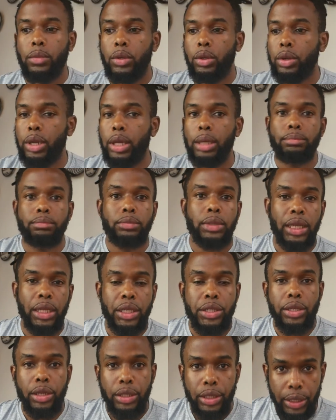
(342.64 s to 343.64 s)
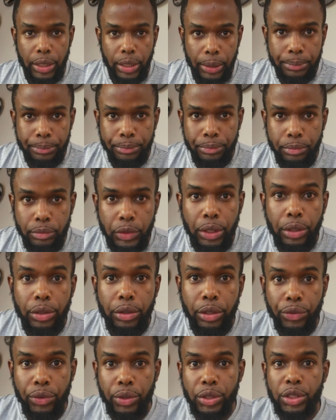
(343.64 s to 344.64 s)
Okay, let's start here.
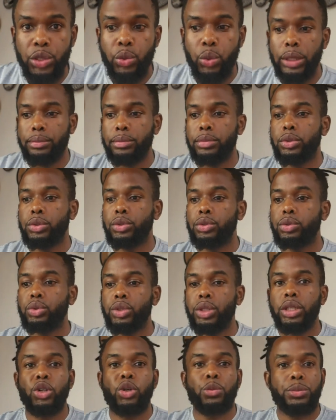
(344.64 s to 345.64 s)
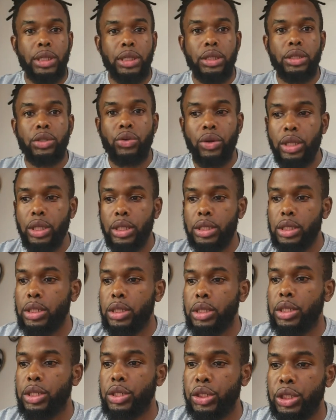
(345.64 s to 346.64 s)
The first one, you can obtain Rwandan
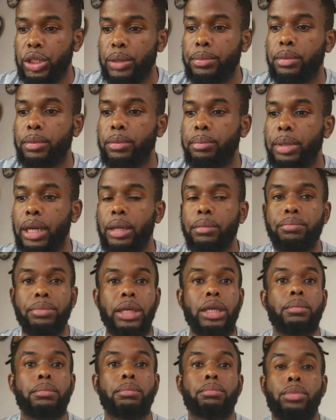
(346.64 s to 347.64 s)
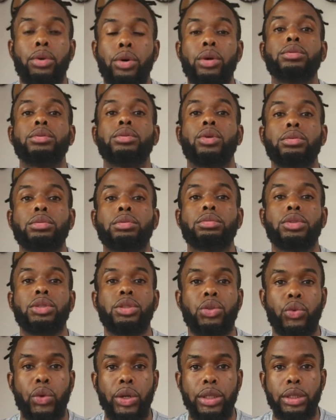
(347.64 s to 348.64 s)
citizenship by being born on
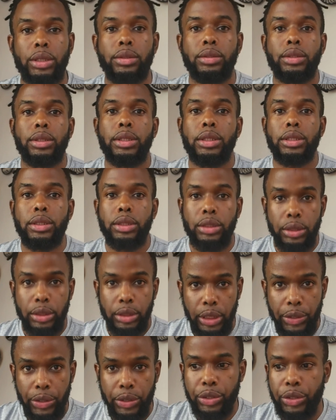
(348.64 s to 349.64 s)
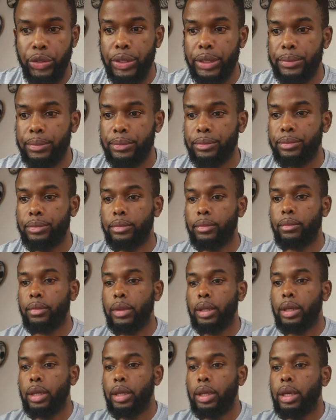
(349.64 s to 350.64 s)
Rwandan territory.
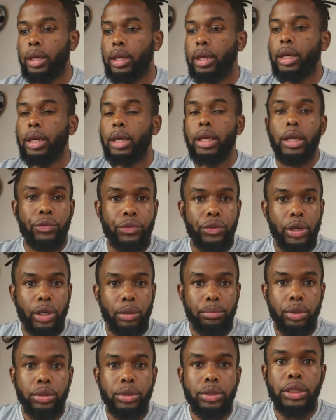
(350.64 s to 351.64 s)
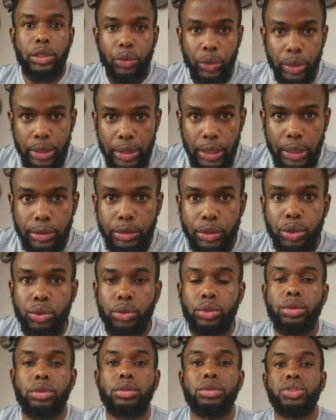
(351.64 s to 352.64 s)
If you're born in Rwanda
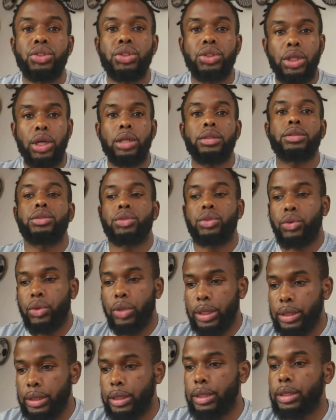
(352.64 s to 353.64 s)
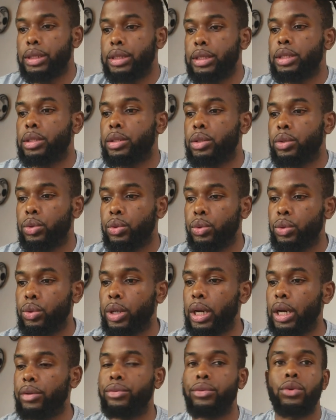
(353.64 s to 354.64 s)
to non-Rwandans who
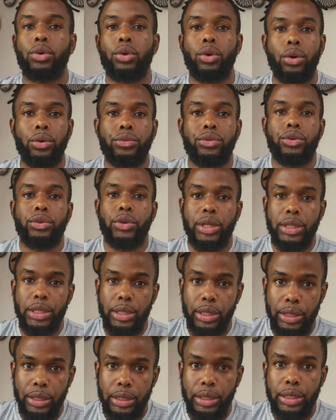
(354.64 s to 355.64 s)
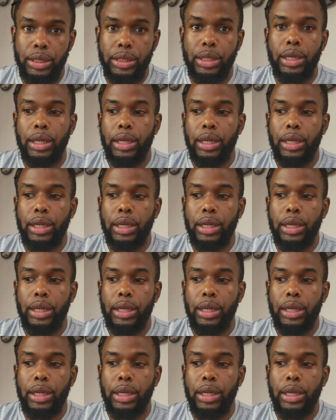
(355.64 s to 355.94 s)
have lawful residence,